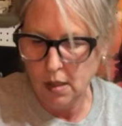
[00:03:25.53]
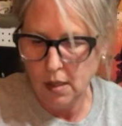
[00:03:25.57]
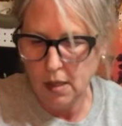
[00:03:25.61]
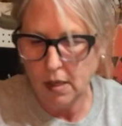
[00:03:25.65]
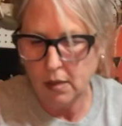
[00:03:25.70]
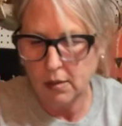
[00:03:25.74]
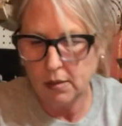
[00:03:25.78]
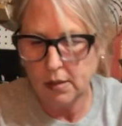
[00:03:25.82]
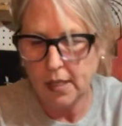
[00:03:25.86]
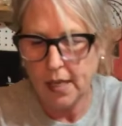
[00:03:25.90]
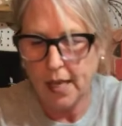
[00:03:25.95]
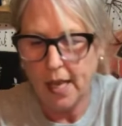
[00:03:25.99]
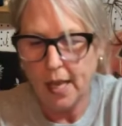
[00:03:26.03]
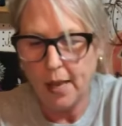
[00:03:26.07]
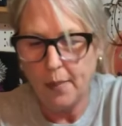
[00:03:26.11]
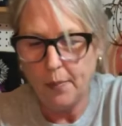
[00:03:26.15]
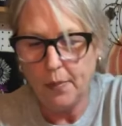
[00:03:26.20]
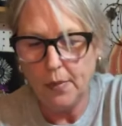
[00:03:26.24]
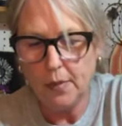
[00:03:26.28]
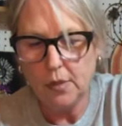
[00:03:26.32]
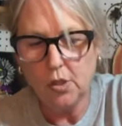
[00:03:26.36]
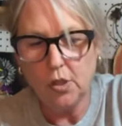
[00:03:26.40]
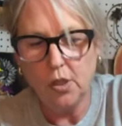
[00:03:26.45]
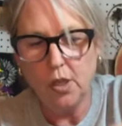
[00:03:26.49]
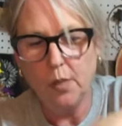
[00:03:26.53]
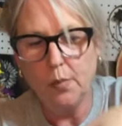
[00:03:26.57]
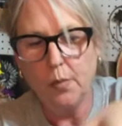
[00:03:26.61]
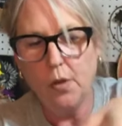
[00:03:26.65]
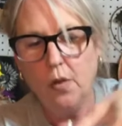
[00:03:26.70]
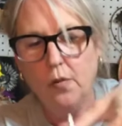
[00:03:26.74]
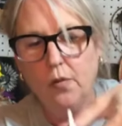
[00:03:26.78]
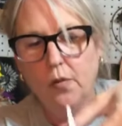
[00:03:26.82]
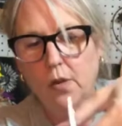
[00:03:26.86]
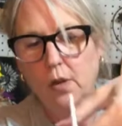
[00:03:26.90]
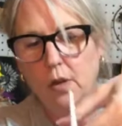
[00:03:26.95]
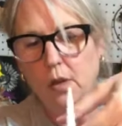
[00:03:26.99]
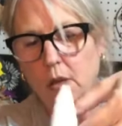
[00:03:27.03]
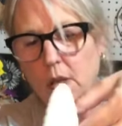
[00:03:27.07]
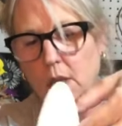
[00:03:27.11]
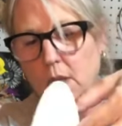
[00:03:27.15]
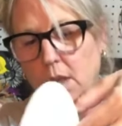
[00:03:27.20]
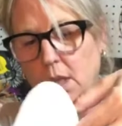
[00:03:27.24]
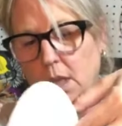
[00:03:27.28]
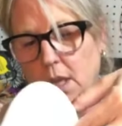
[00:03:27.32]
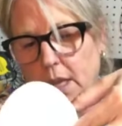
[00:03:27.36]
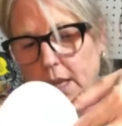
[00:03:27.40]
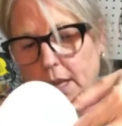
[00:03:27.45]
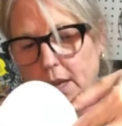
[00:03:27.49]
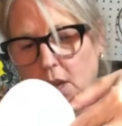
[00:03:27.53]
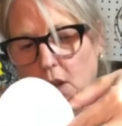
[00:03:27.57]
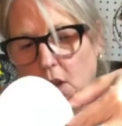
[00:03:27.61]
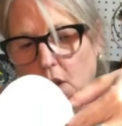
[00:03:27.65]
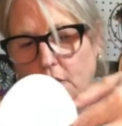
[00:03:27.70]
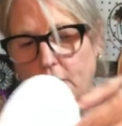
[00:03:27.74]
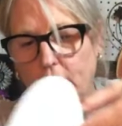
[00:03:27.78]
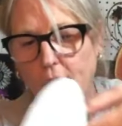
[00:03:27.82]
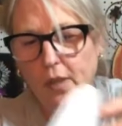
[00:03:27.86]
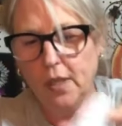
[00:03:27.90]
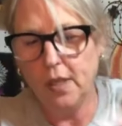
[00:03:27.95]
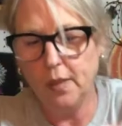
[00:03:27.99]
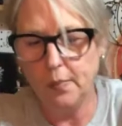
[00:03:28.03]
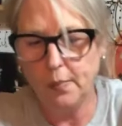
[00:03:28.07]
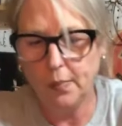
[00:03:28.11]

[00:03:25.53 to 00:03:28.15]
I'll turn him over and hopefully